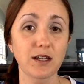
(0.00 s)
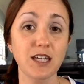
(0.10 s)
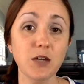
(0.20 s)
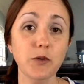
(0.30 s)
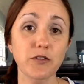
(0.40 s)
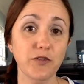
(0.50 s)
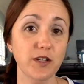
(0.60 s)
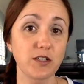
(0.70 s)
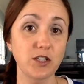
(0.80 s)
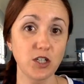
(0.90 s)
keyword
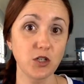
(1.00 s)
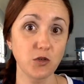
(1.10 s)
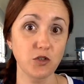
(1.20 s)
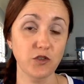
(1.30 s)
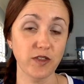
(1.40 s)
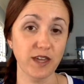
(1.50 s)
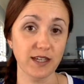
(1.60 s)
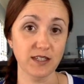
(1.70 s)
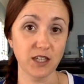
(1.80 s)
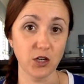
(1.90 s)
phrase to use for the
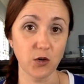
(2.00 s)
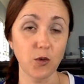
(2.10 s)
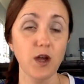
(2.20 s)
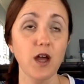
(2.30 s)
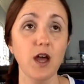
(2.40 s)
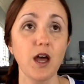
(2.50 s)
SEO.